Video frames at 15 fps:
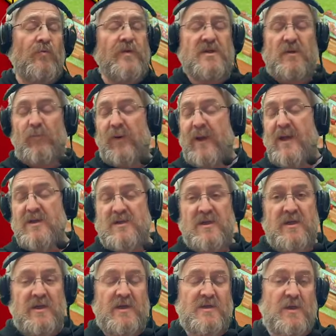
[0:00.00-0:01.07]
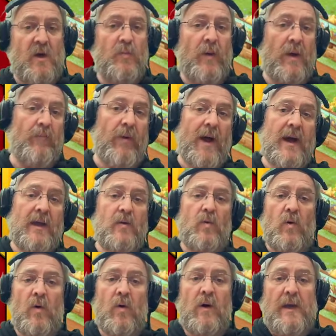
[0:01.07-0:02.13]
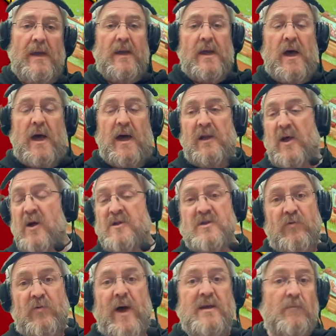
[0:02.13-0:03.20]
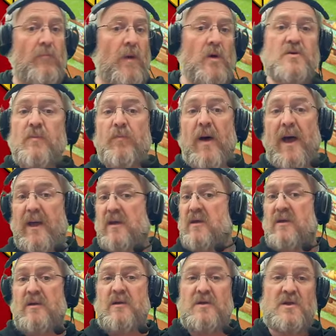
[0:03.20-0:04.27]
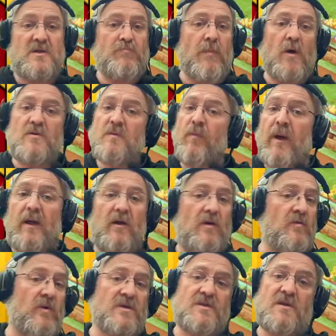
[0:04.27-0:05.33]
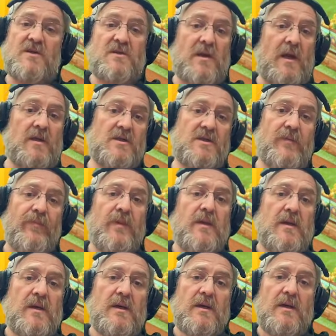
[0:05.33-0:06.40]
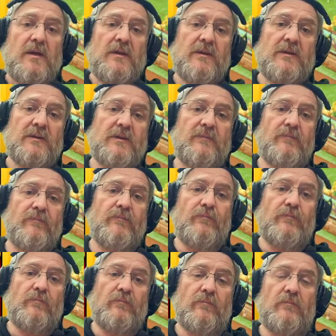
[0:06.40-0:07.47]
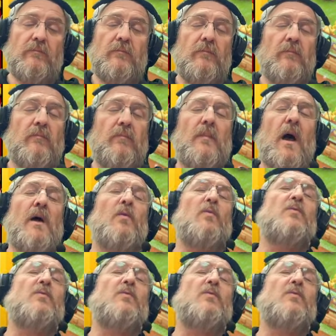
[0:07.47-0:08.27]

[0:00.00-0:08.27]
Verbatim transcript: visit places, go by bike, or learn to ride a motorbike and then just motorbike across the states. I'd